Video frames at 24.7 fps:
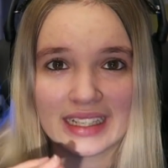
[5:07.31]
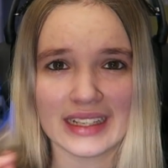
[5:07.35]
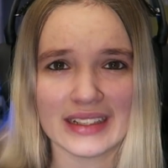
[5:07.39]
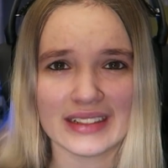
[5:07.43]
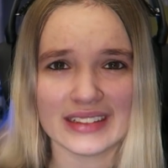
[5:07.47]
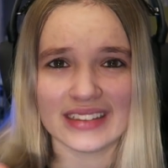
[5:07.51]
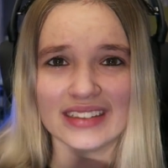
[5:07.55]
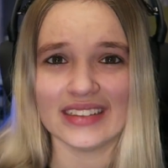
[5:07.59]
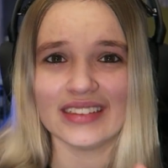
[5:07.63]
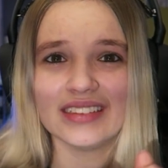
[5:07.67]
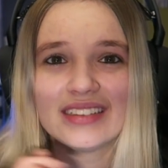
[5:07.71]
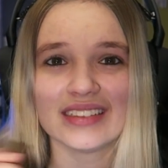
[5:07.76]

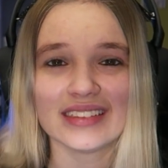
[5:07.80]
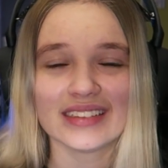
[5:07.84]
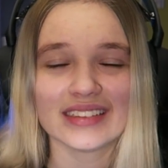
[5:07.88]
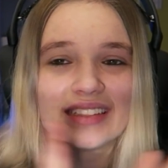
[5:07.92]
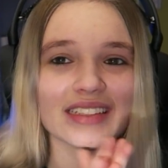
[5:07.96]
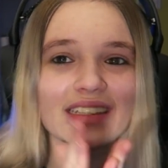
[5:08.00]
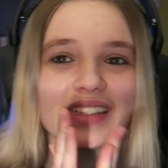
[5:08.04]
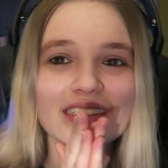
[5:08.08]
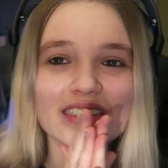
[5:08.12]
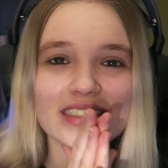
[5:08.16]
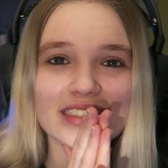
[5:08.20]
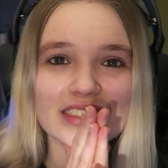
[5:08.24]
oh
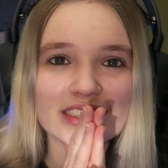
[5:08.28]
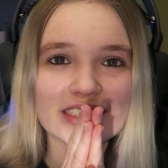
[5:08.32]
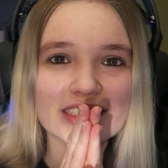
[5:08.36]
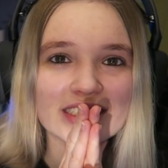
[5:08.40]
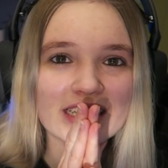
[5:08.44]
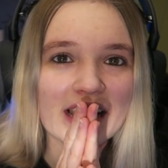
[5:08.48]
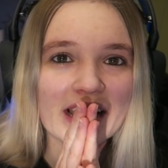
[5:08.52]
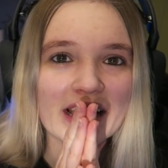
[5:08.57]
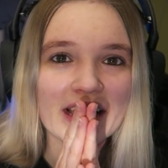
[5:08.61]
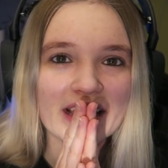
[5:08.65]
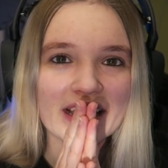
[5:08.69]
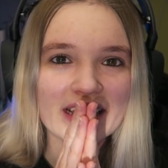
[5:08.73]
it's just
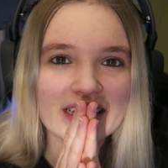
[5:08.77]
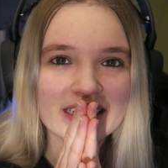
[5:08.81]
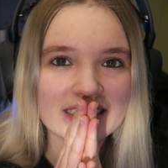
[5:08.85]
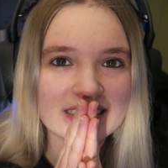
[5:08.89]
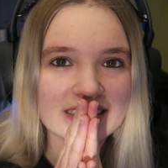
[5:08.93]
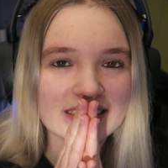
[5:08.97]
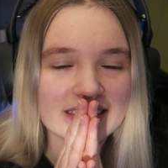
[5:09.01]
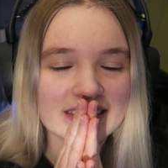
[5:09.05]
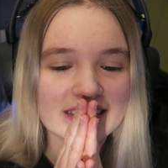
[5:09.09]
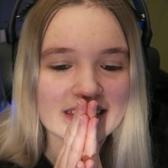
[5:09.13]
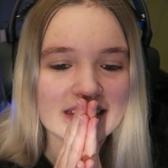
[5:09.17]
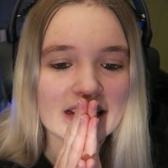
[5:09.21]

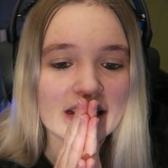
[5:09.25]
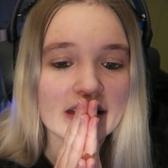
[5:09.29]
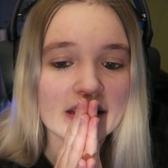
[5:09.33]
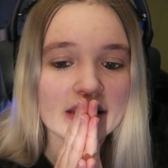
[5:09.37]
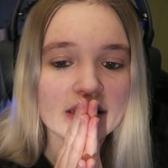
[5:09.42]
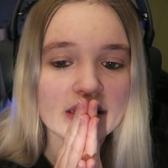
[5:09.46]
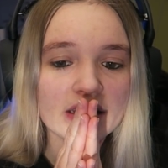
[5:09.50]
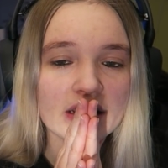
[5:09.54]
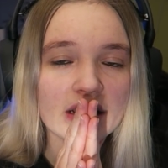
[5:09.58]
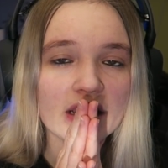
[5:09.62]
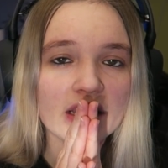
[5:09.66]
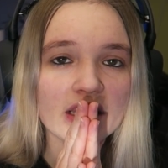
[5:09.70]
I
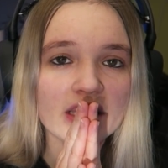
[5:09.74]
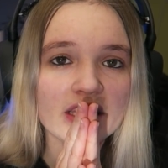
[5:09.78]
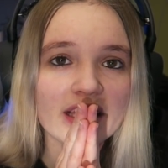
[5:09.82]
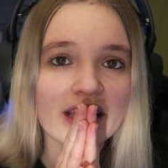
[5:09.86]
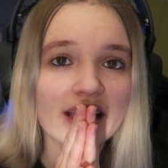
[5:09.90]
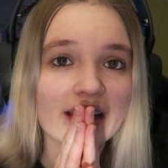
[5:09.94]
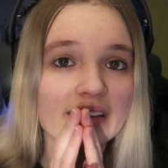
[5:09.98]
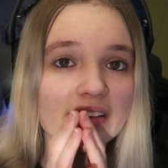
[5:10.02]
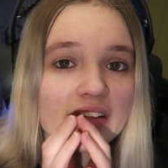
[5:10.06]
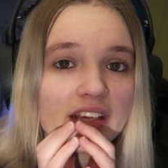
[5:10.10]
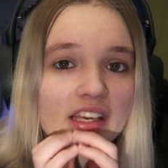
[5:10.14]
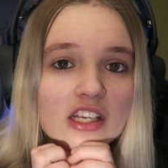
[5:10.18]
I, I
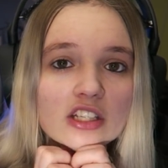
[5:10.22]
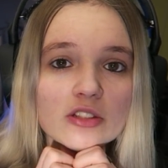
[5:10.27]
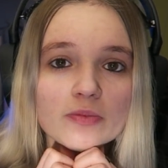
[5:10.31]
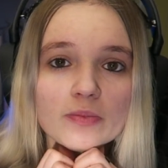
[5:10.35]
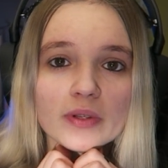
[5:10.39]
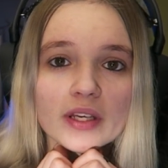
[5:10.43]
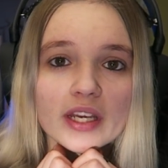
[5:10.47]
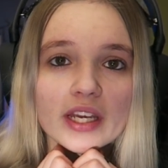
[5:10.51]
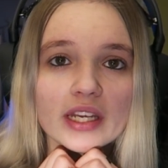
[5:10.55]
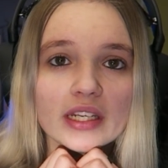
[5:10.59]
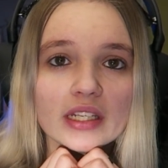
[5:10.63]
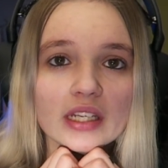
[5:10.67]
can't
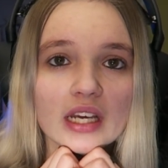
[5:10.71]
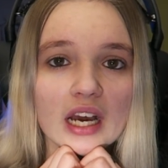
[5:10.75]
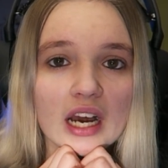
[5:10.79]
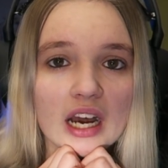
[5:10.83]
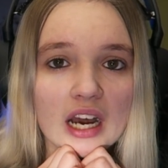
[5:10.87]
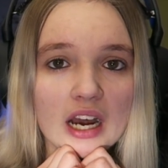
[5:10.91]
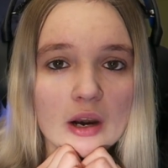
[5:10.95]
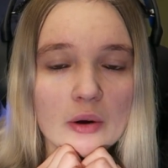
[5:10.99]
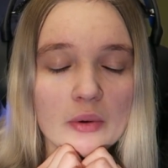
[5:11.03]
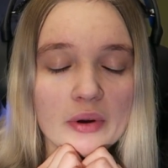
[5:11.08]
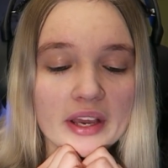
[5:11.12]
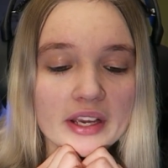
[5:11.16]
explain
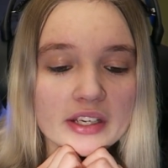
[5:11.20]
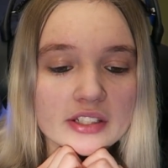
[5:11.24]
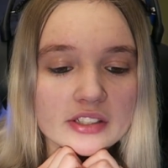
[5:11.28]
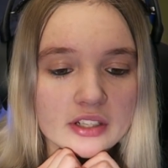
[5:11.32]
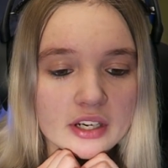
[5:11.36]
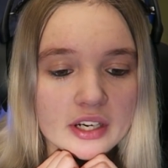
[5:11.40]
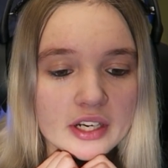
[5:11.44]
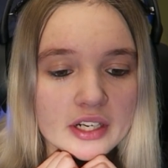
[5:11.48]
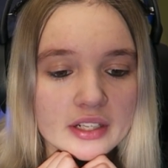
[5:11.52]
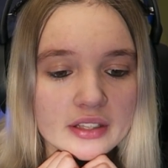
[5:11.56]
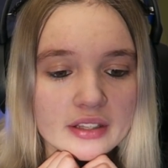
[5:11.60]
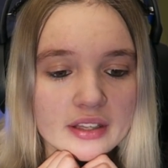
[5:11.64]
how
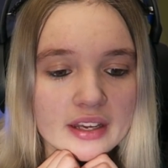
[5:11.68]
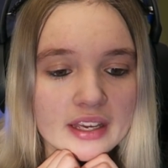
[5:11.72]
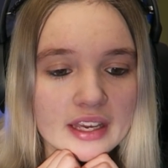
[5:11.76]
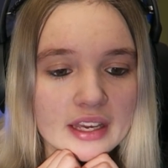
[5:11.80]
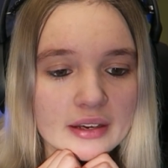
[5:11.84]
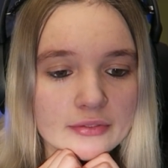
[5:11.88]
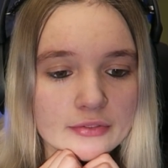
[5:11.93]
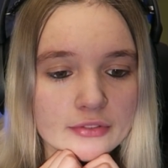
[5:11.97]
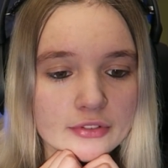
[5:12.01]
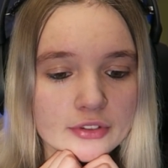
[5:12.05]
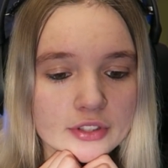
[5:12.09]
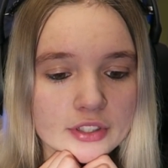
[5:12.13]
excited I
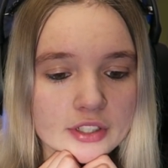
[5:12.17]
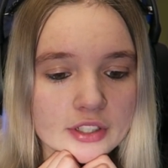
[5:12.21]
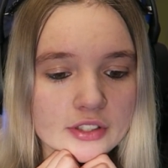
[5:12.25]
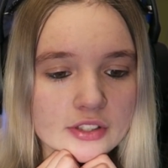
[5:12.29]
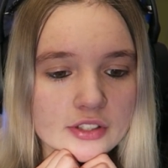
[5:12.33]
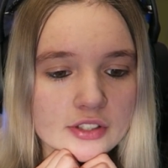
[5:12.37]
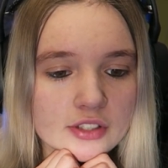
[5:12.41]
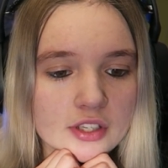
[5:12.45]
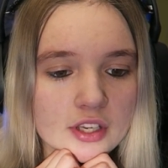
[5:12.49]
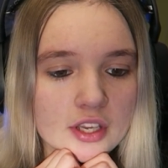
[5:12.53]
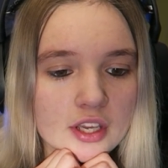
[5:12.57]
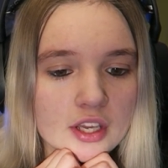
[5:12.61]
am for
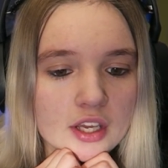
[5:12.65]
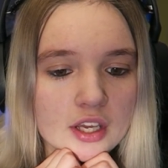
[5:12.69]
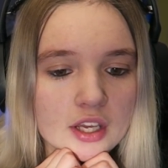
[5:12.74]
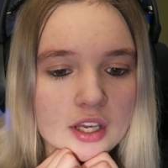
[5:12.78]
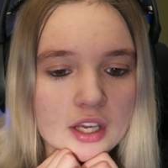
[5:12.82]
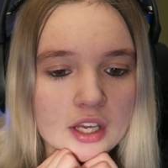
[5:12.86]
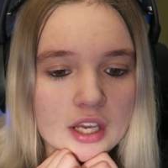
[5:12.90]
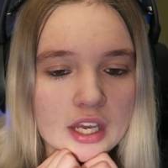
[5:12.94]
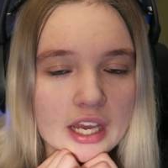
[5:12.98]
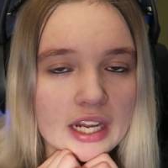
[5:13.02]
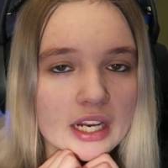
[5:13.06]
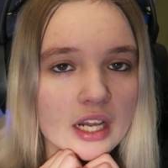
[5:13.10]
this
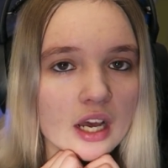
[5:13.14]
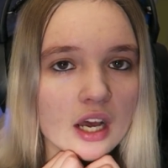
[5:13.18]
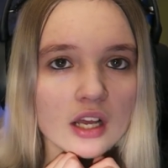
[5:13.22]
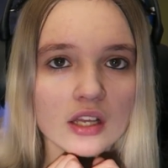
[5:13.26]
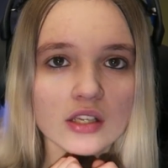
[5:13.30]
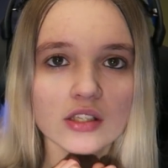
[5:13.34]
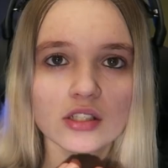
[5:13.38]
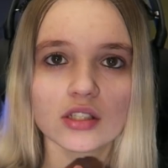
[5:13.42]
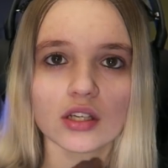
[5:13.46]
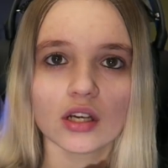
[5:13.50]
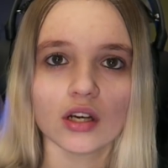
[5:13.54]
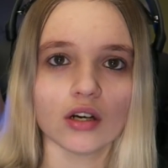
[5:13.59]
and
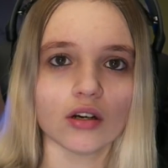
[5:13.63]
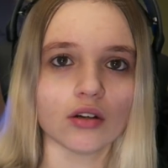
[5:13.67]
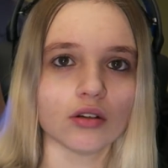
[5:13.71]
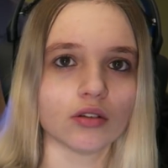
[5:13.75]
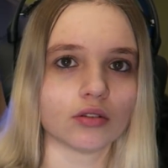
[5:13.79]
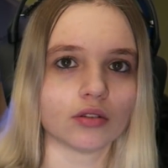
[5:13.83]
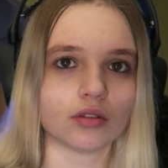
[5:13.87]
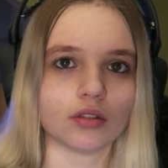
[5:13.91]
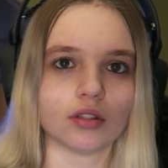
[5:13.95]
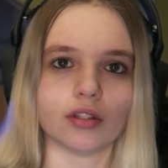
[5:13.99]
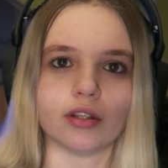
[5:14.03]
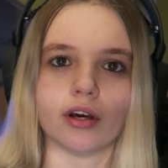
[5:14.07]

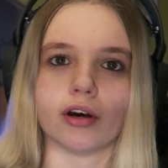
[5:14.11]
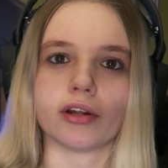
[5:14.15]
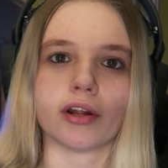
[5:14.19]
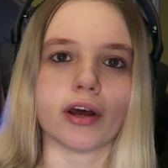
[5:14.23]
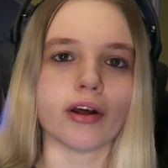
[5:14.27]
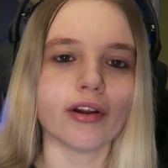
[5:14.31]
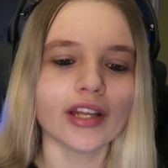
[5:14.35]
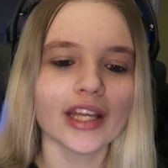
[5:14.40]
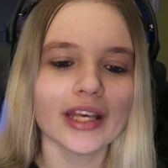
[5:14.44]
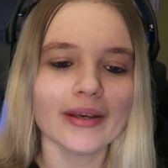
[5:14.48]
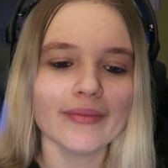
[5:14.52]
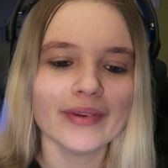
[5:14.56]
also, not
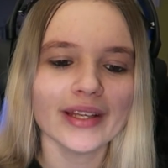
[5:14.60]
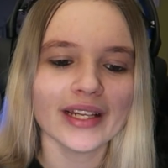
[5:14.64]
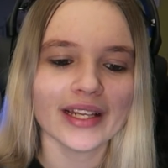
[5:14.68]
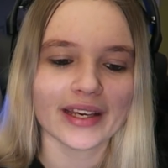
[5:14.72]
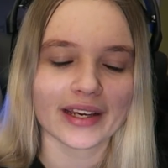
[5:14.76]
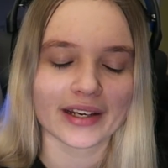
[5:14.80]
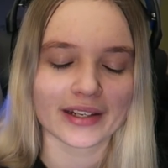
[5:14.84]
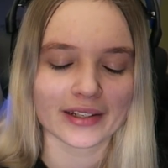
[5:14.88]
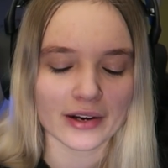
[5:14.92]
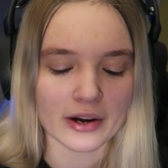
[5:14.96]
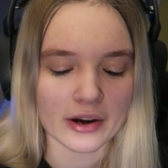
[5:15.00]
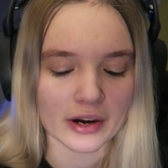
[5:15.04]
only
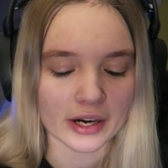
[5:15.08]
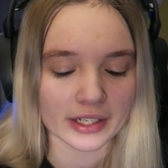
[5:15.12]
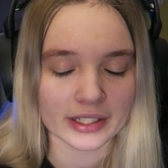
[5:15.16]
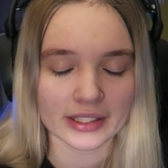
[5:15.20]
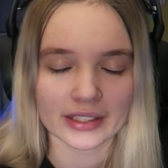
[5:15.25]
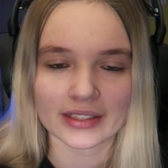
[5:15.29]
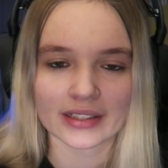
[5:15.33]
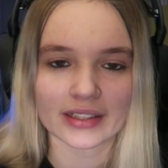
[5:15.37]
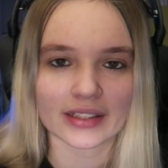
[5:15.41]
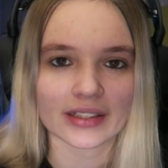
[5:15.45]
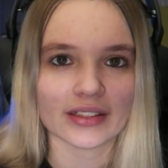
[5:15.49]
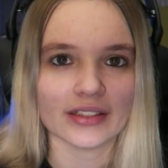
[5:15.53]
Emilia
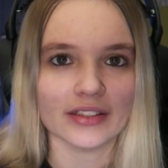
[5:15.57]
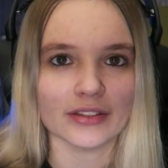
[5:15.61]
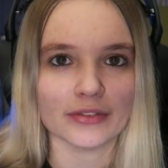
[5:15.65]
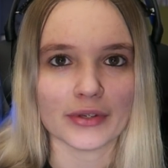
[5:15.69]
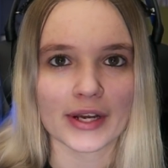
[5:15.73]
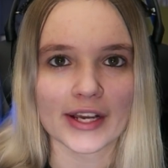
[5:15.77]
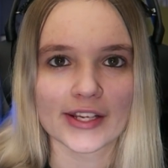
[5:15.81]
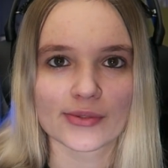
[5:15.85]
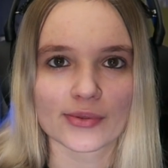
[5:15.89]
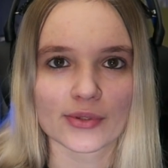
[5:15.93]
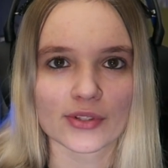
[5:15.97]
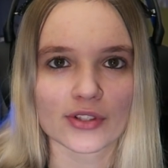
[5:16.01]
Clarke, the
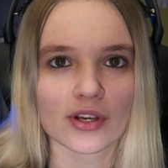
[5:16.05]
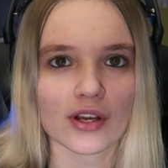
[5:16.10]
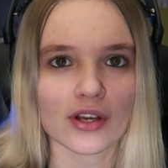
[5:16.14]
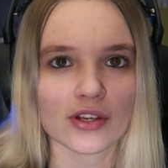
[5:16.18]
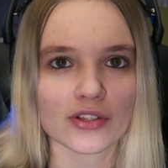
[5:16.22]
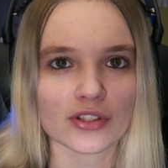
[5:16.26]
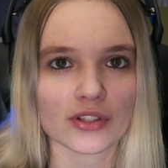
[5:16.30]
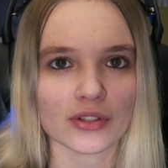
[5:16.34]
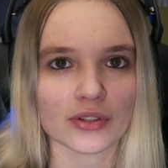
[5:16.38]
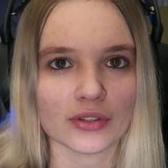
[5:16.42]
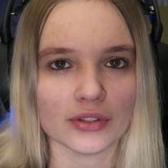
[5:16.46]
rest was also